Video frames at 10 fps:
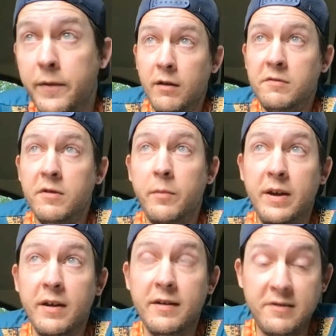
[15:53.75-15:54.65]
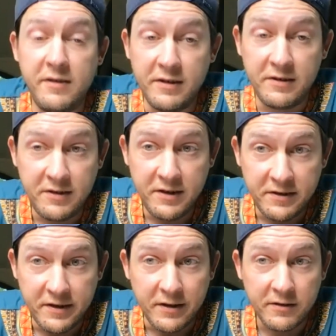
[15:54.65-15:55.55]
So because this
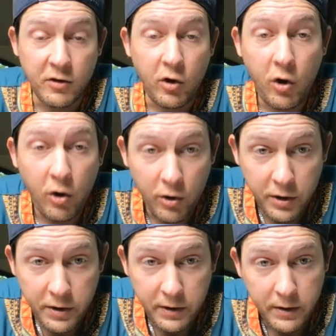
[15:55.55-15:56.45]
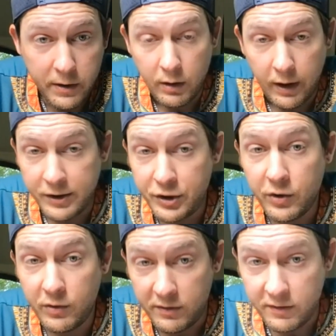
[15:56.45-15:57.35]
season is hard, I
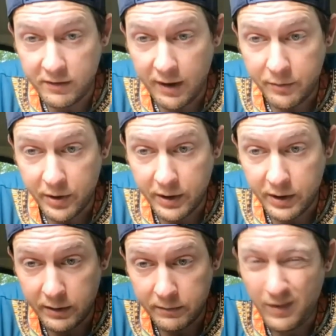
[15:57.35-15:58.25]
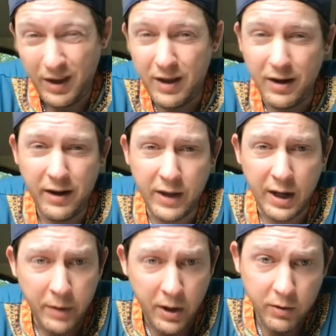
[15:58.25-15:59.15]
chose to stop drinking. Again, not that
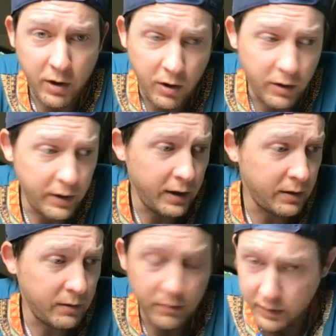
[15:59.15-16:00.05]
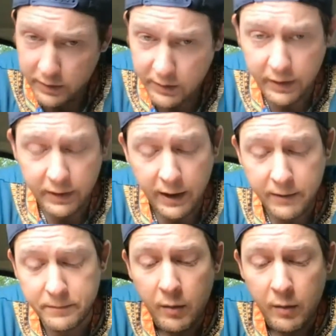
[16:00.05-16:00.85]
I'm an alcoholic or anything like that,